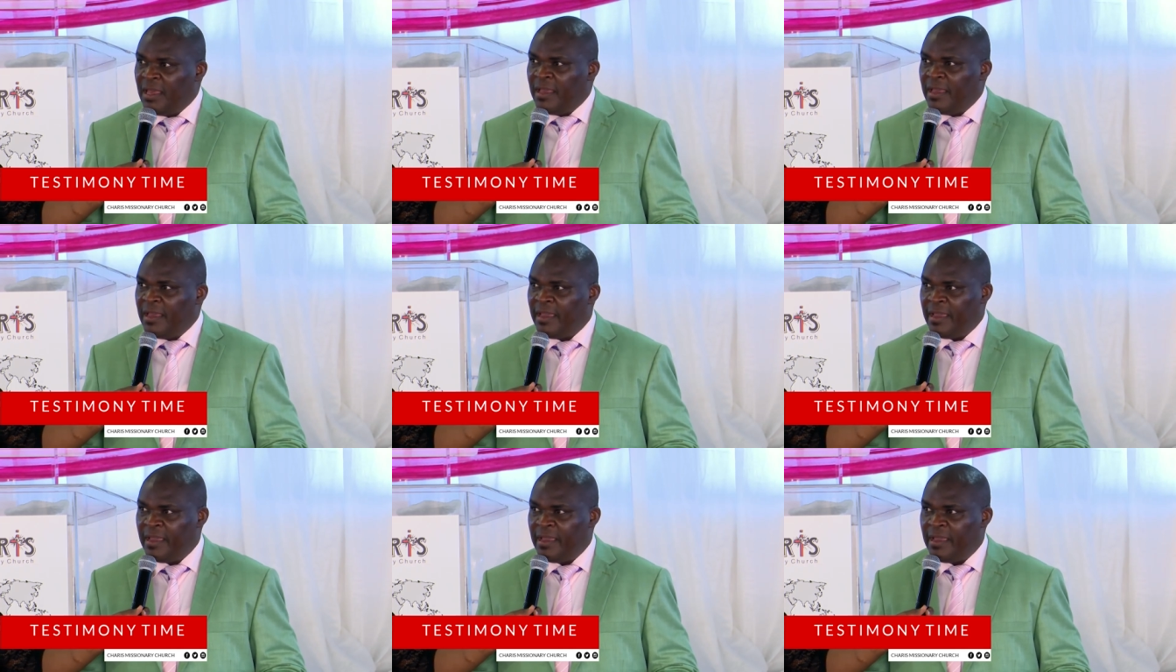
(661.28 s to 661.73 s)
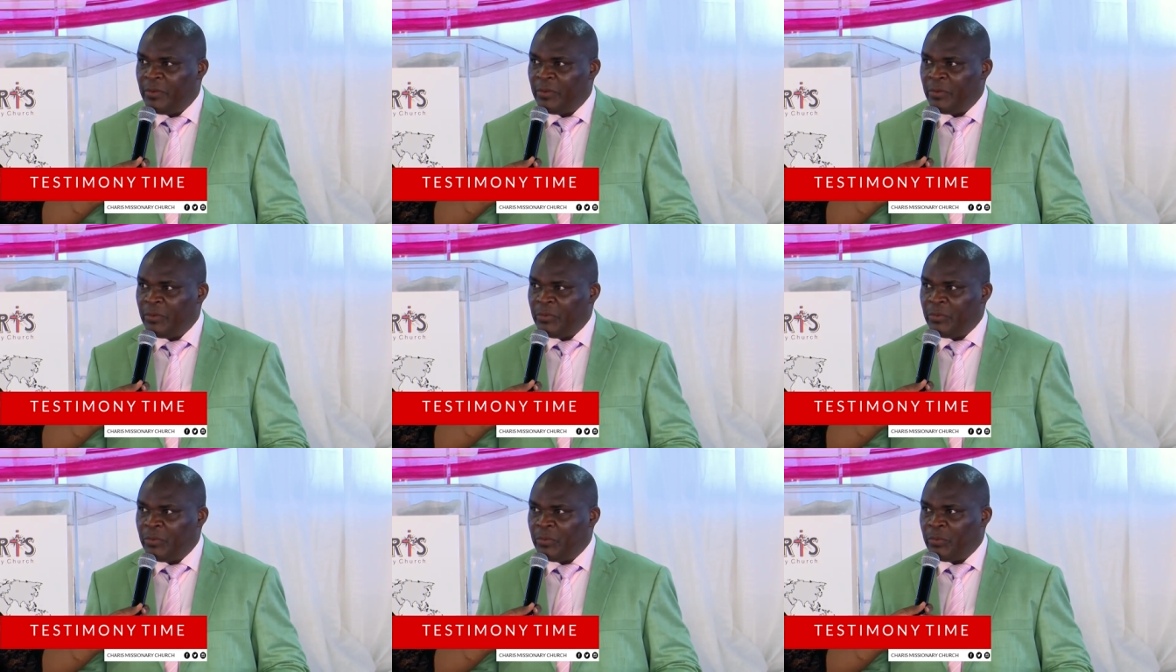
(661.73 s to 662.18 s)
uh,
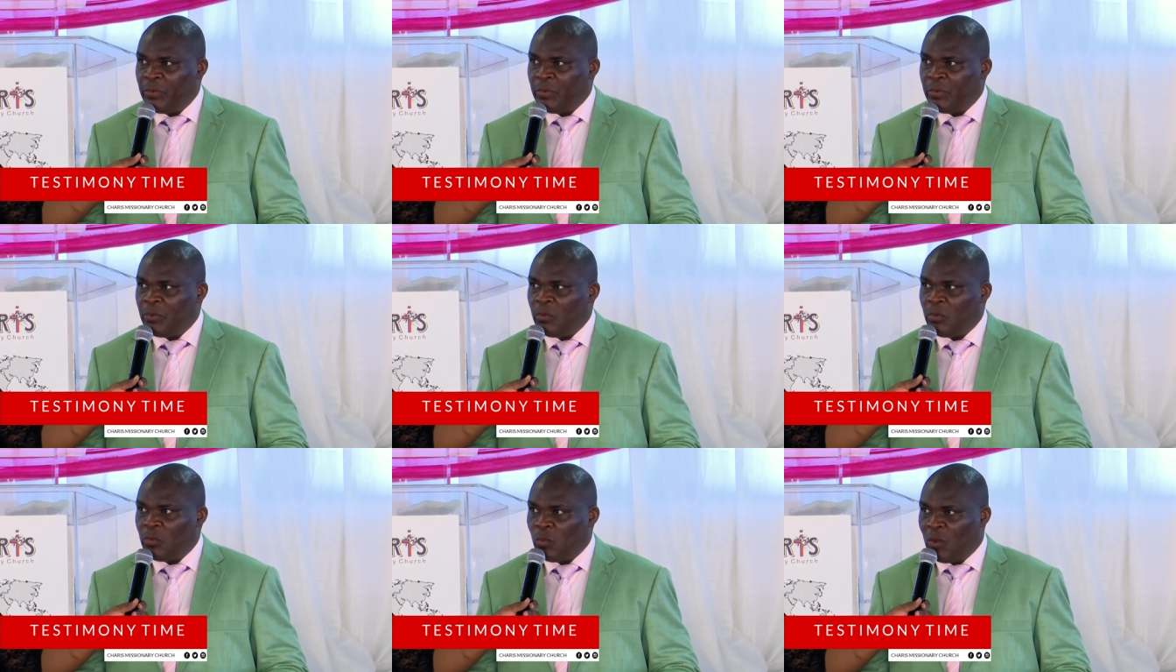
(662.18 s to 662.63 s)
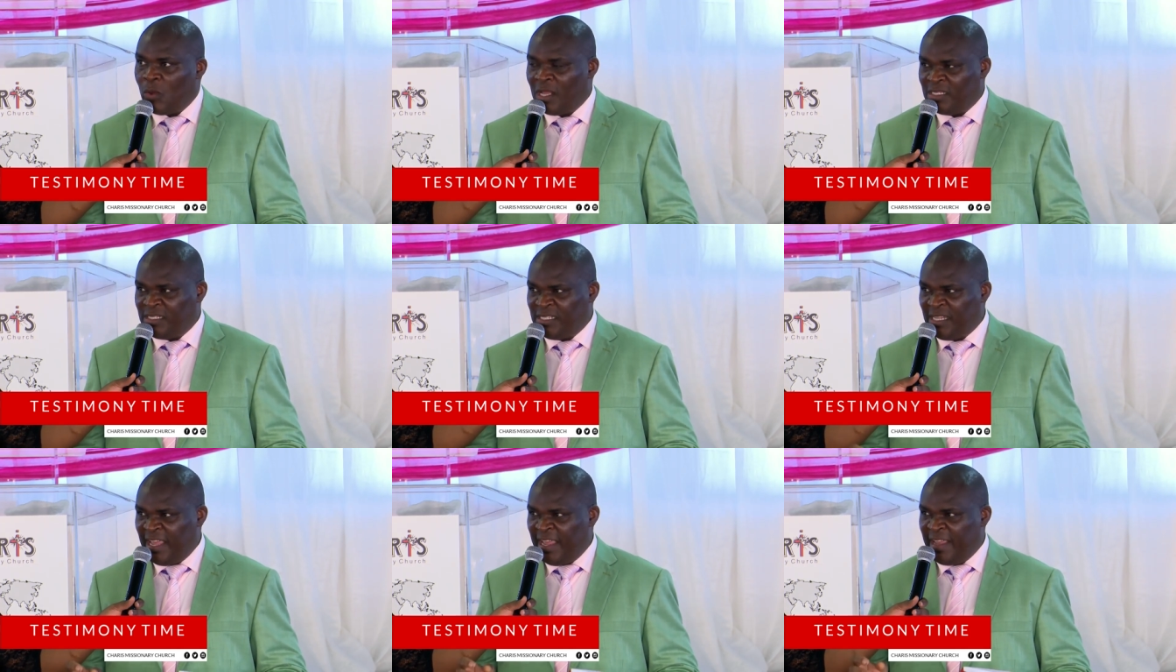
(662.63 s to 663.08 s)

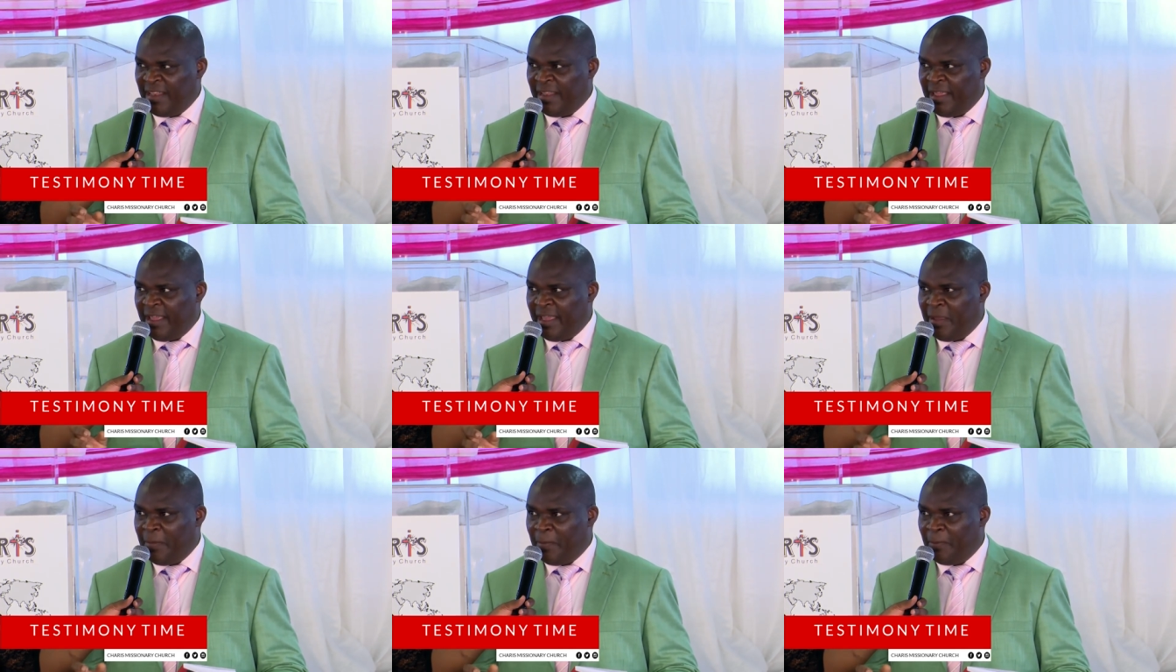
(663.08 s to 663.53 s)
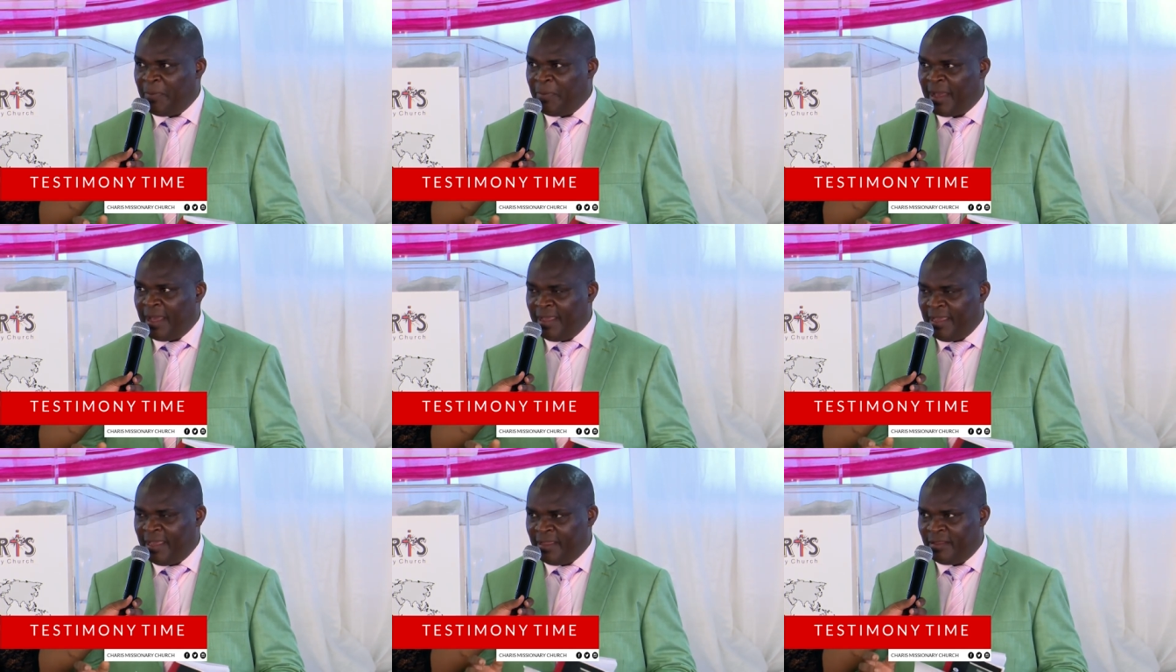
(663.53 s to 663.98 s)
was an
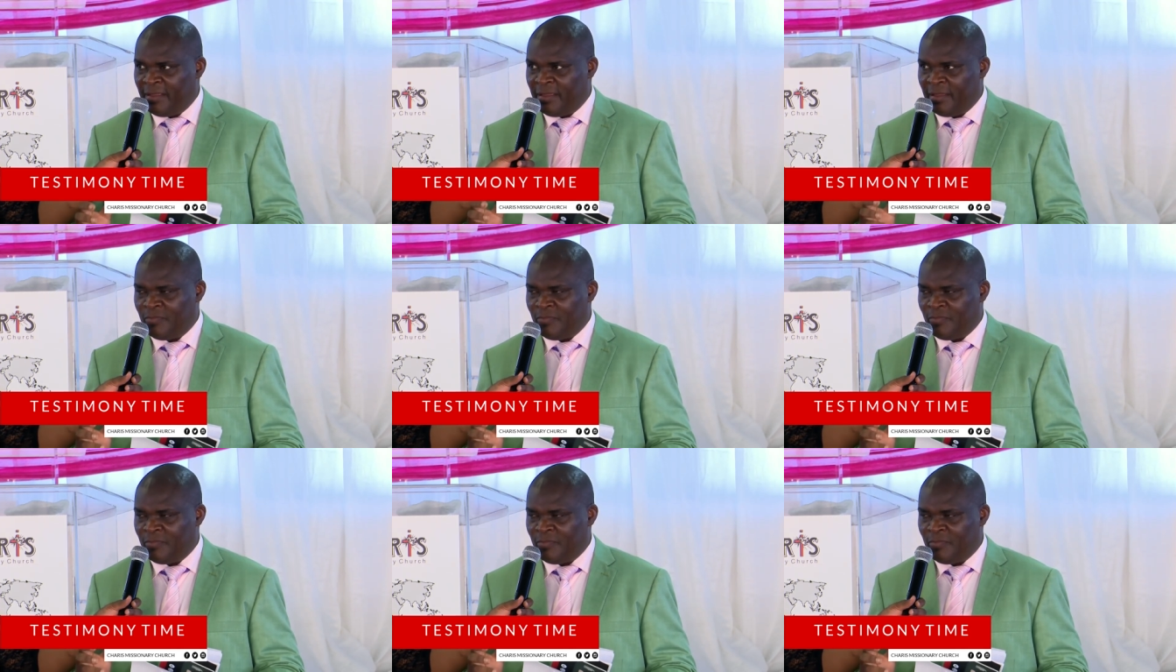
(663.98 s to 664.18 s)
empire uh,